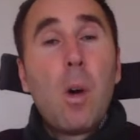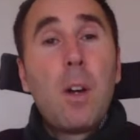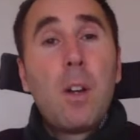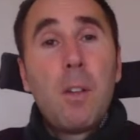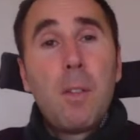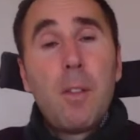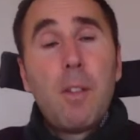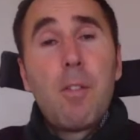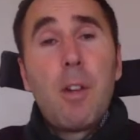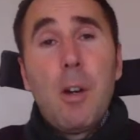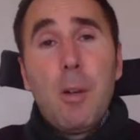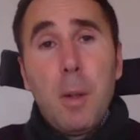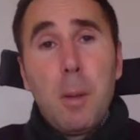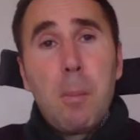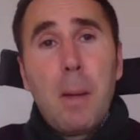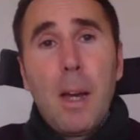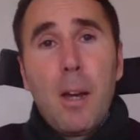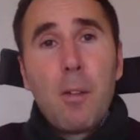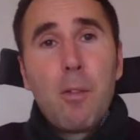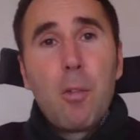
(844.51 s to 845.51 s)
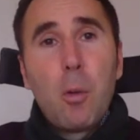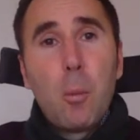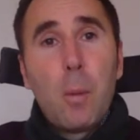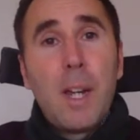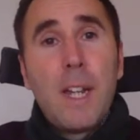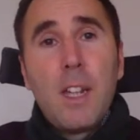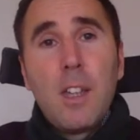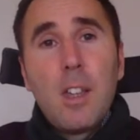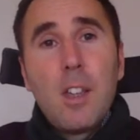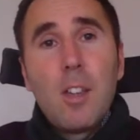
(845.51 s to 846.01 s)
one of the very powerful
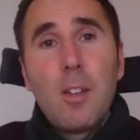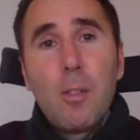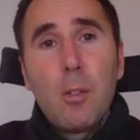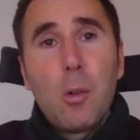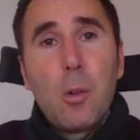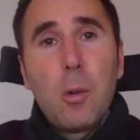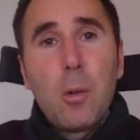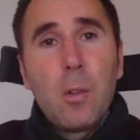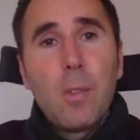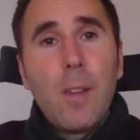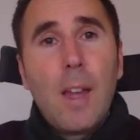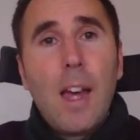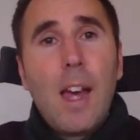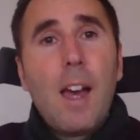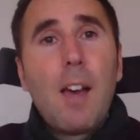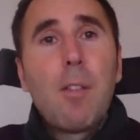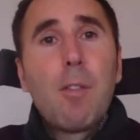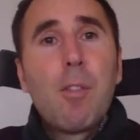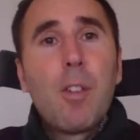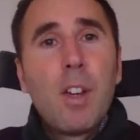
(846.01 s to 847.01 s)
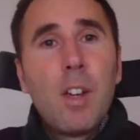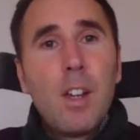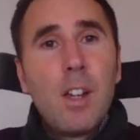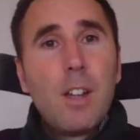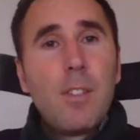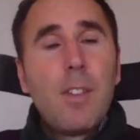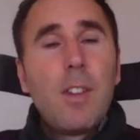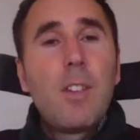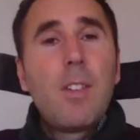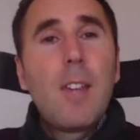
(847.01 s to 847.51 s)
ways is, of course, to have
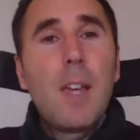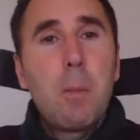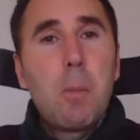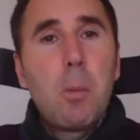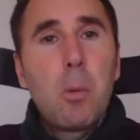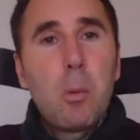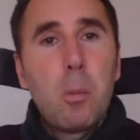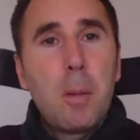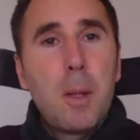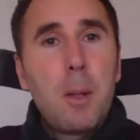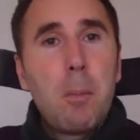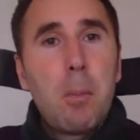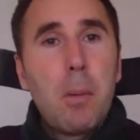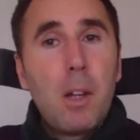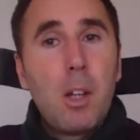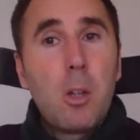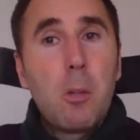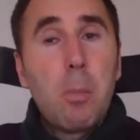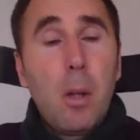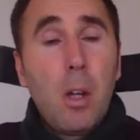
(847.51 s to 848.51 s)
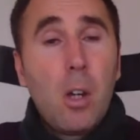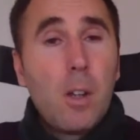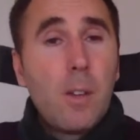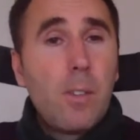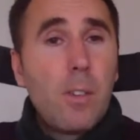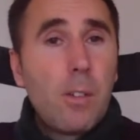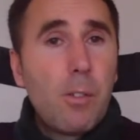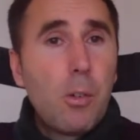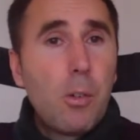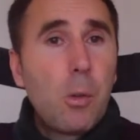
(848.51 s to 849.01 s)
disabled people as
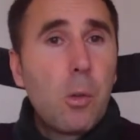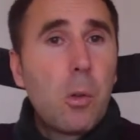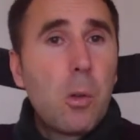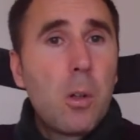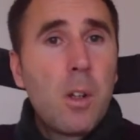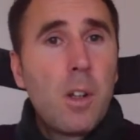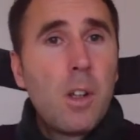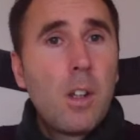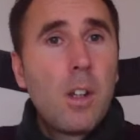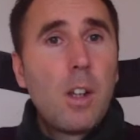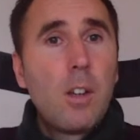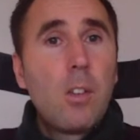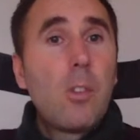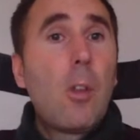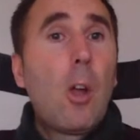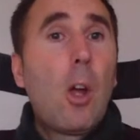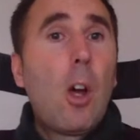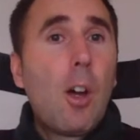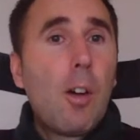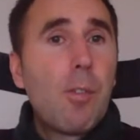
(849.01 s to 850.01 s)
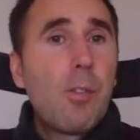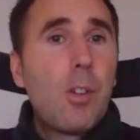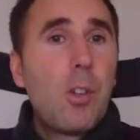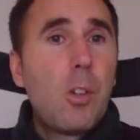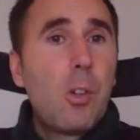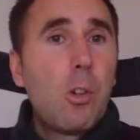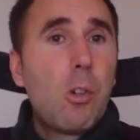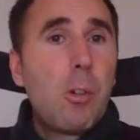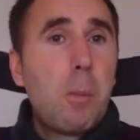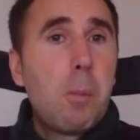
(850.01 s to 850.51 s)
part of your staff
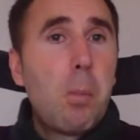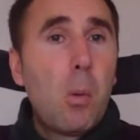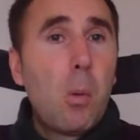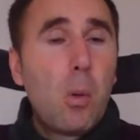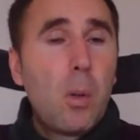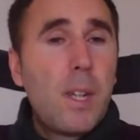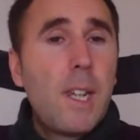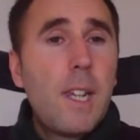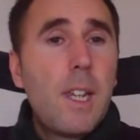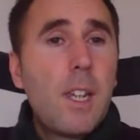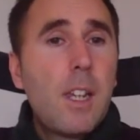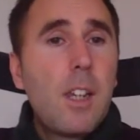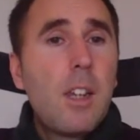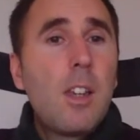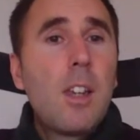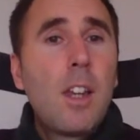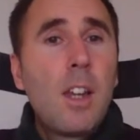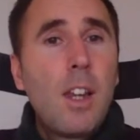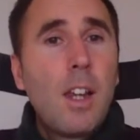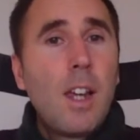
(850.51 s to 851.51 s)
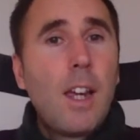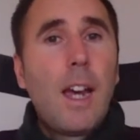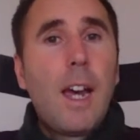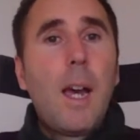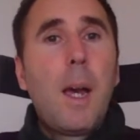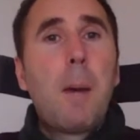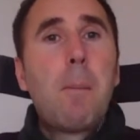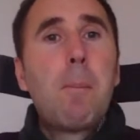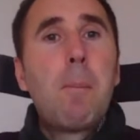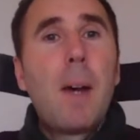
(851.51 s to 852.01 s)
and your employees.
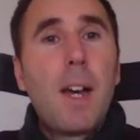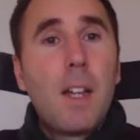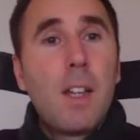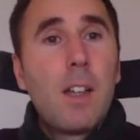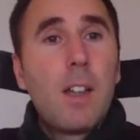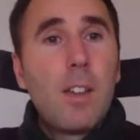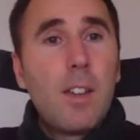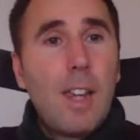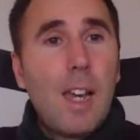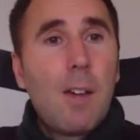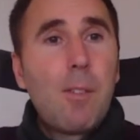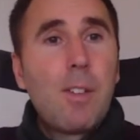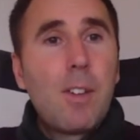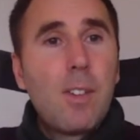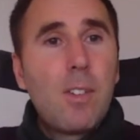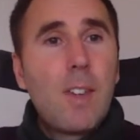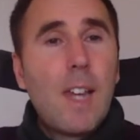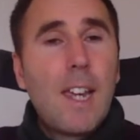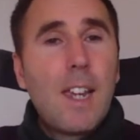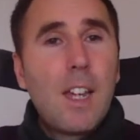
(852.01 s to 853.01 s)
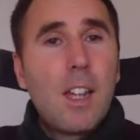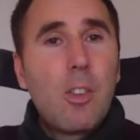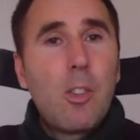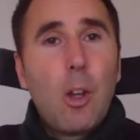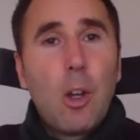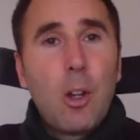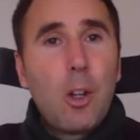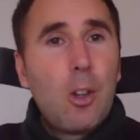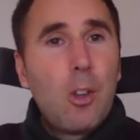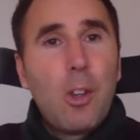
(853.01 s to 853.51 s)
And as Gavin's
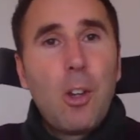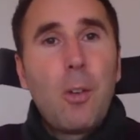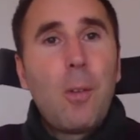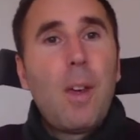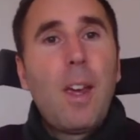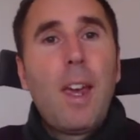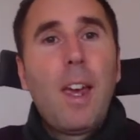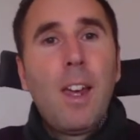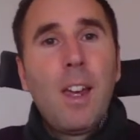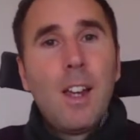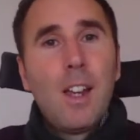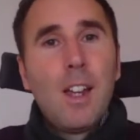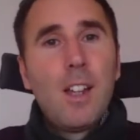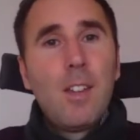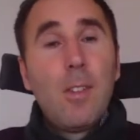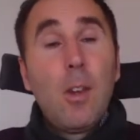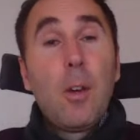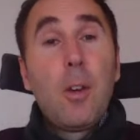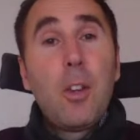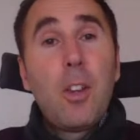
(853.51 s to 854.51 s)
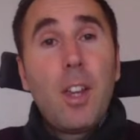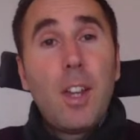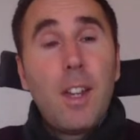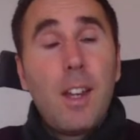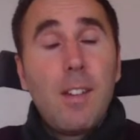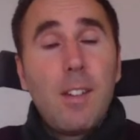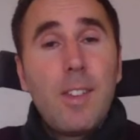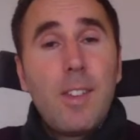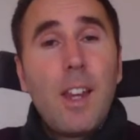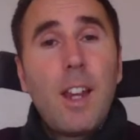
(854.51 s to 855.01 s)
saying, don't do it
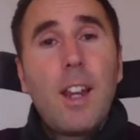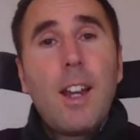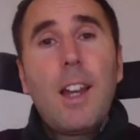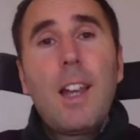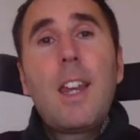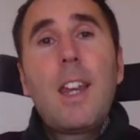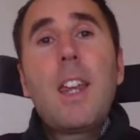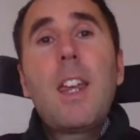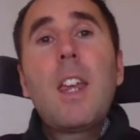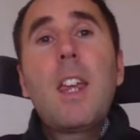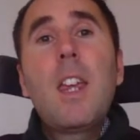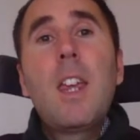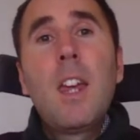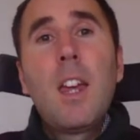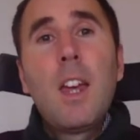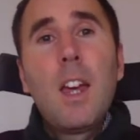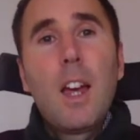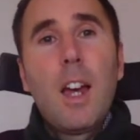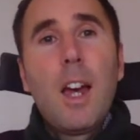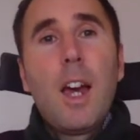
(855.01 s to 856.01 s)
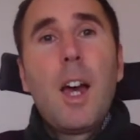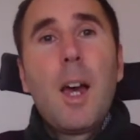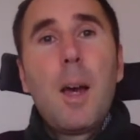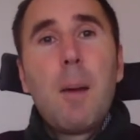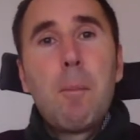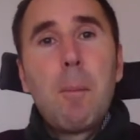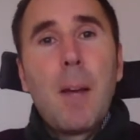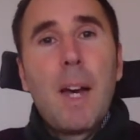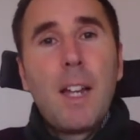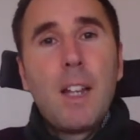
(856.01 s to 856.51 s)
tokenistically
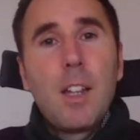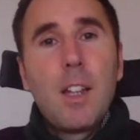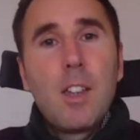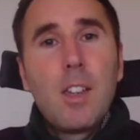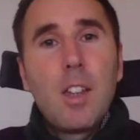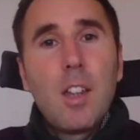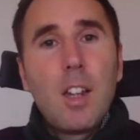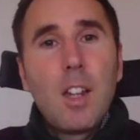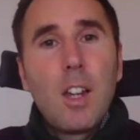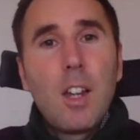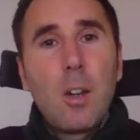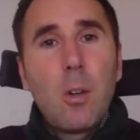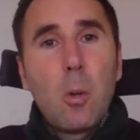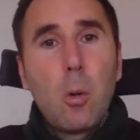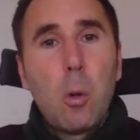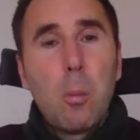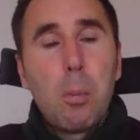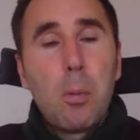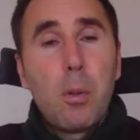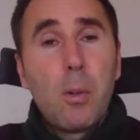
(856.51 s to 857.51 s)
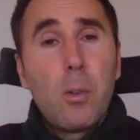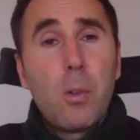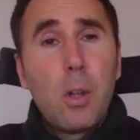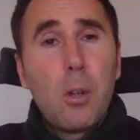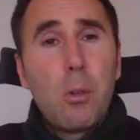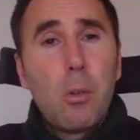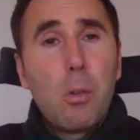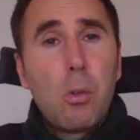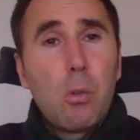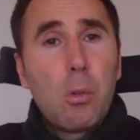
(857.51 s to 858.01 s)
and as a corporate
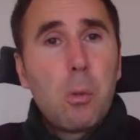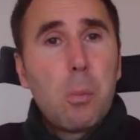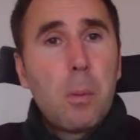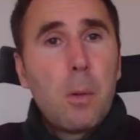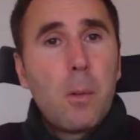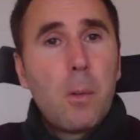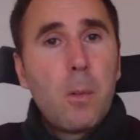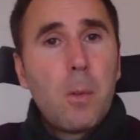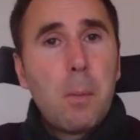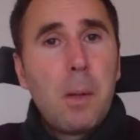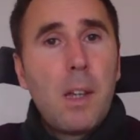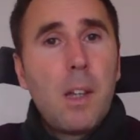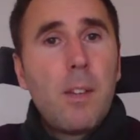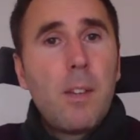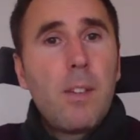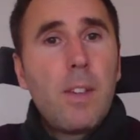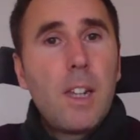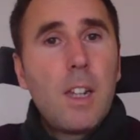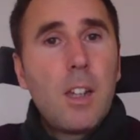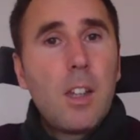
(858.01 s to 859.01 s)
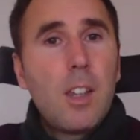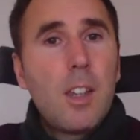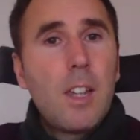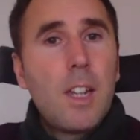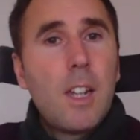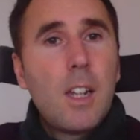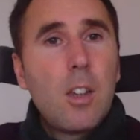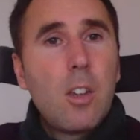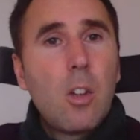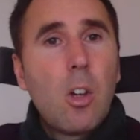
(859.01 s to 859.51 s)
social responsibility, a
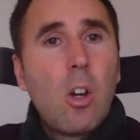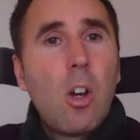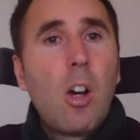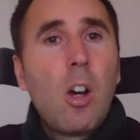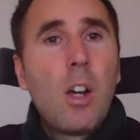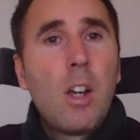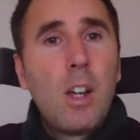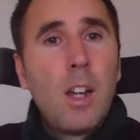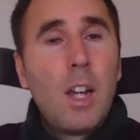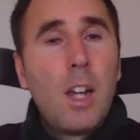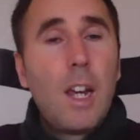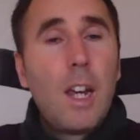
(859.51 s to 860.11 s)
CSR